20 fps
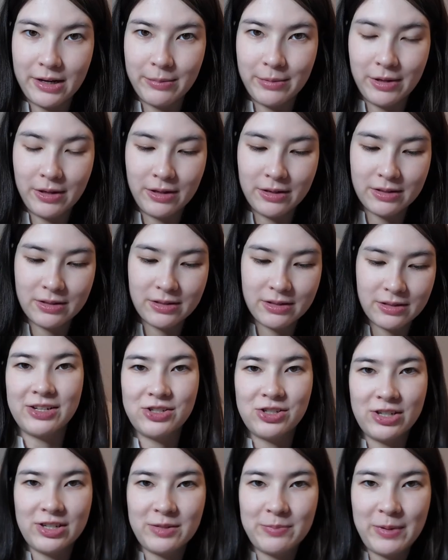eyeballs,
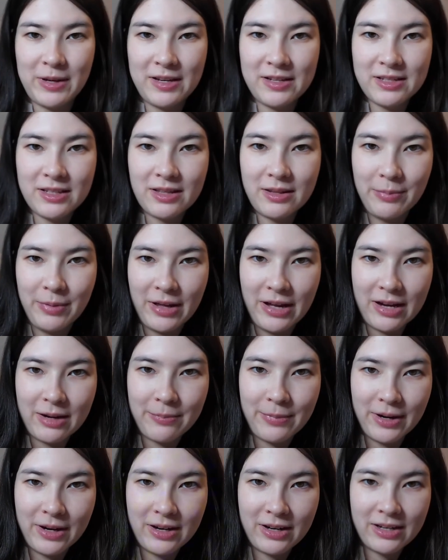just painted the black
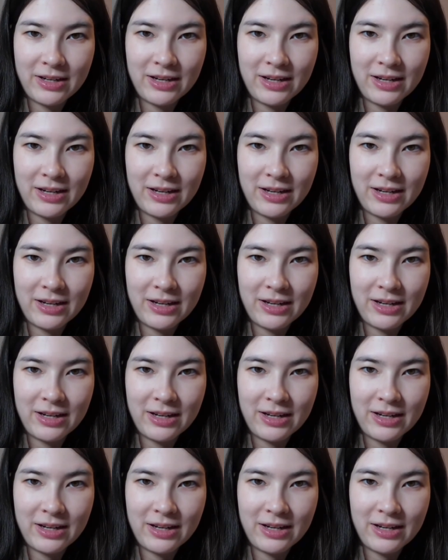part,